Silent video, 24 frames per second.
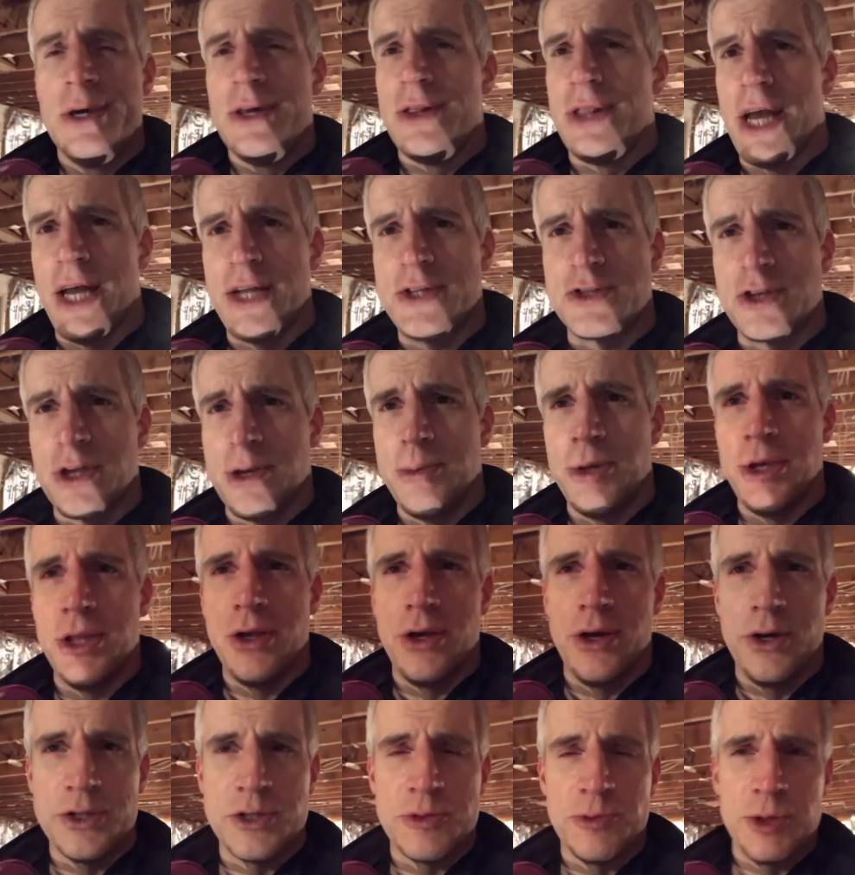That's going to be the
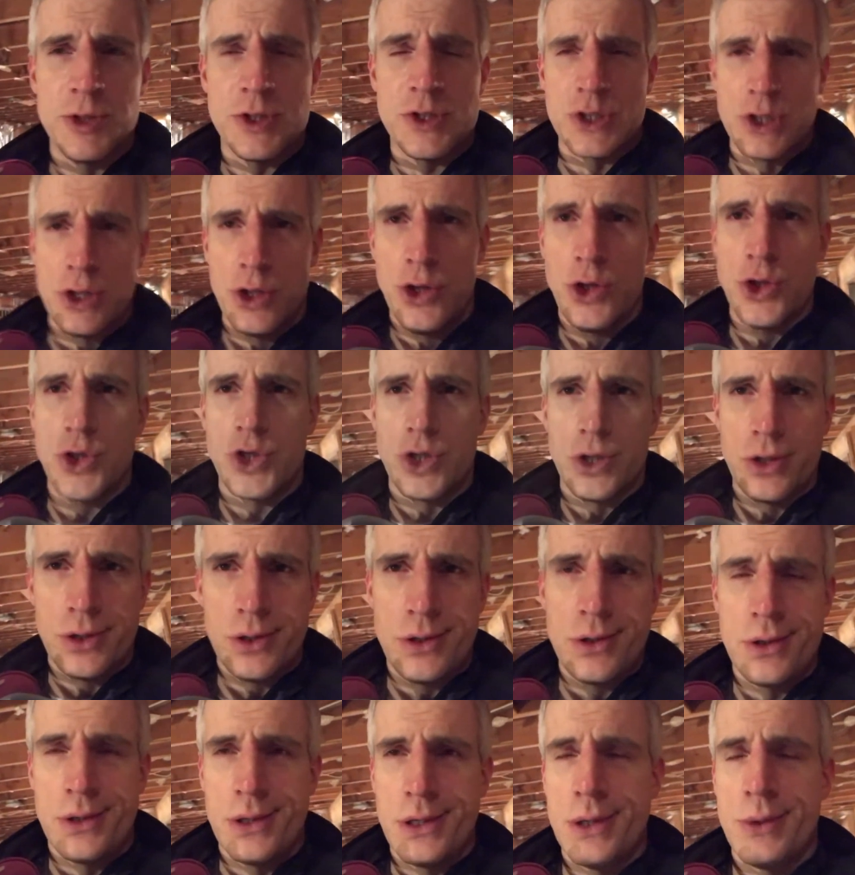ultimate
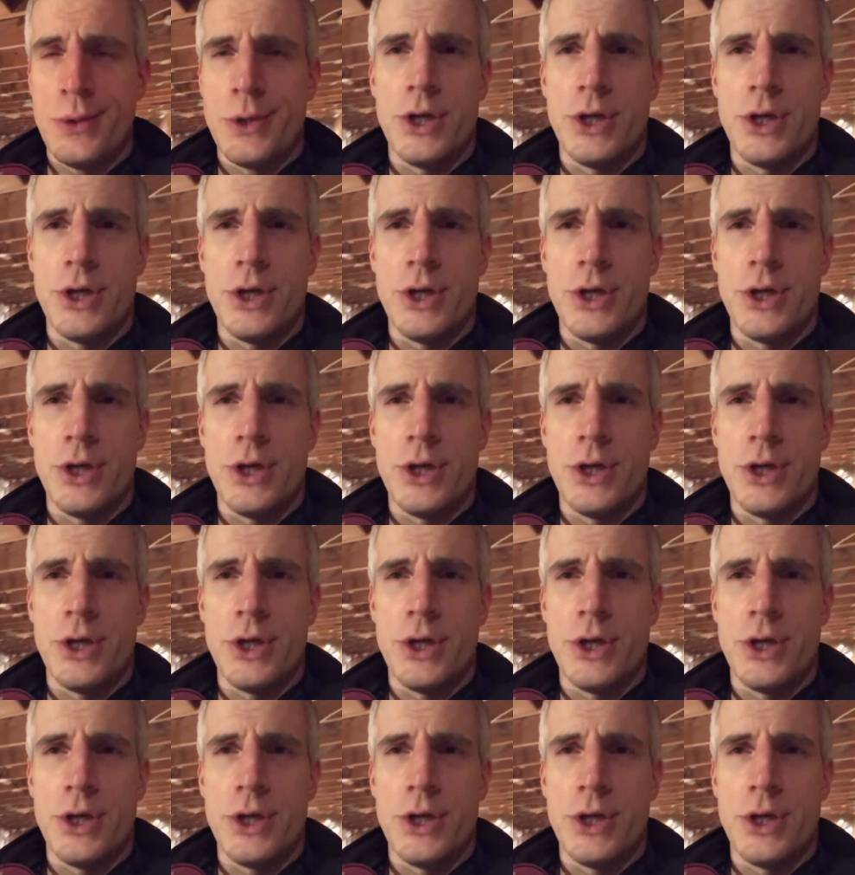solution.